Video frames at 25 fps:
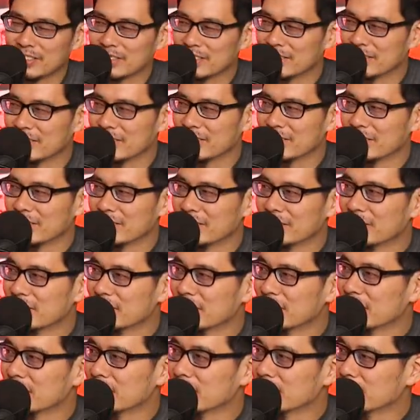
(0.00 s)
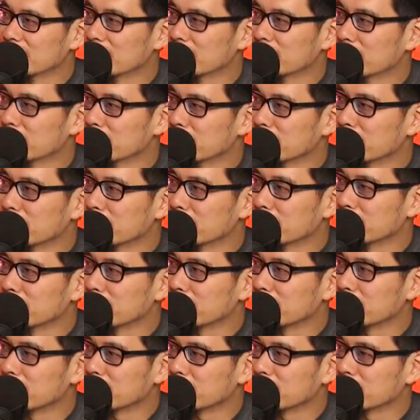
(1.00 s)

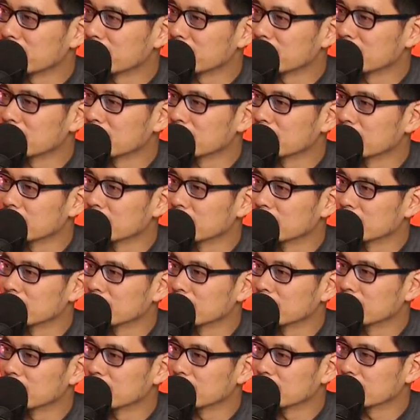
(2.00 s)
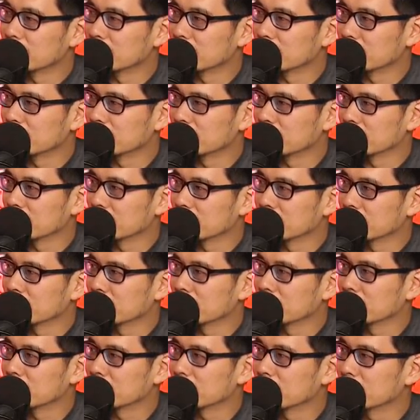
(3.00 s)

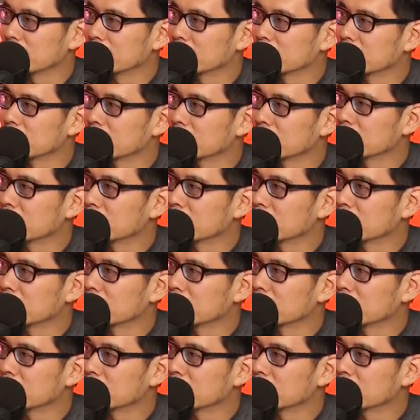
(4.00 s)
(not speaking)